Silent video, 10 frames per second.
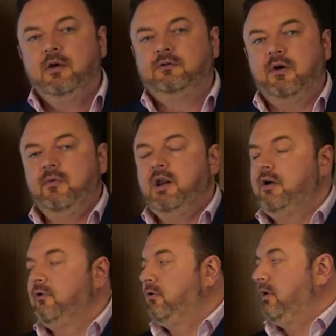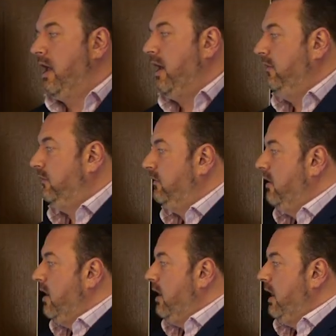So really good 2
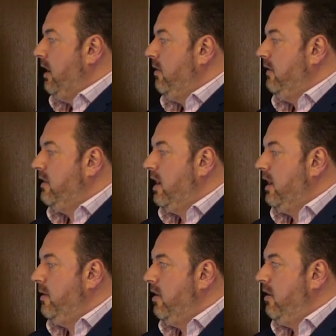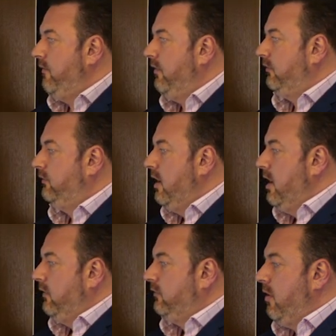days here in my office.
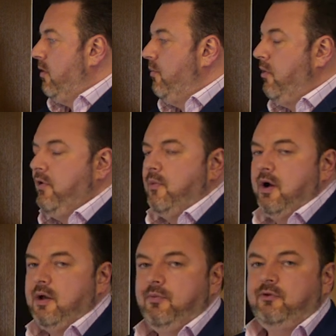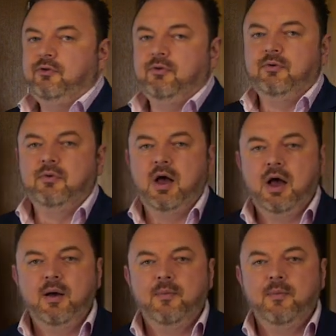So more than welcome to